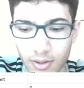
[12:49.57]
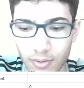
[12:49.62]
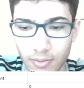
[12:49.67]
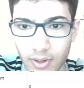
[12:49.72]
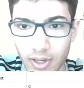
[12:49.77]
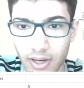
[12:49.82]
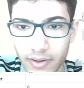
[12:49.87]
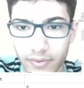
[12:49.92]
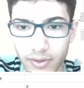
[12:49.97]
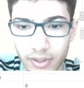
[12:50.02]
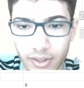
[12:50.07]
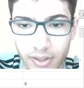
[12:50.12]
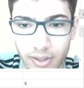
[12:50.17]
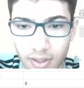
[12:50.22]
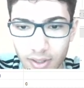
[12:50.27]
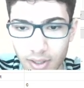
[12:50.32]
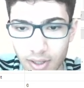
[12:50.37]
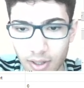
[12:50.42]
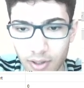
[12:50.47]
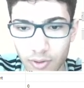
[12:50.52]
whatever.
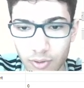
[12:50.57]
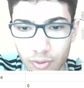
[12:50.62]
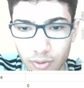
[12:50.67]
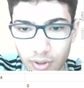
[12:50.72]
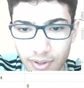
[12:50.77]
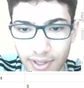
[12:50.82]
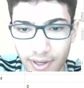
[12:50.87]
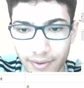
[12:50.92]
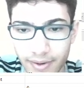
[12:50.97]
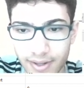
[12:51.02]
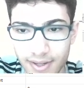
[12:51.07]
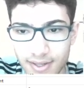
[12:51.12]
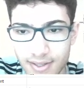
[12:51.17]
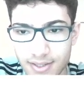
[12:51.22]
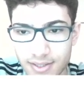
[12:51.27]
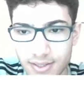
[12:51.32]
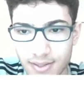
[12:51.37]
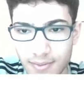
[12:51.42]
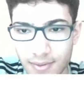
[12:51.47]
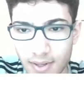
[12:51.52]
Cool, there it
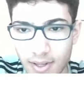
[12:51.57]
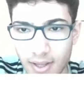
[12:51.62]
is.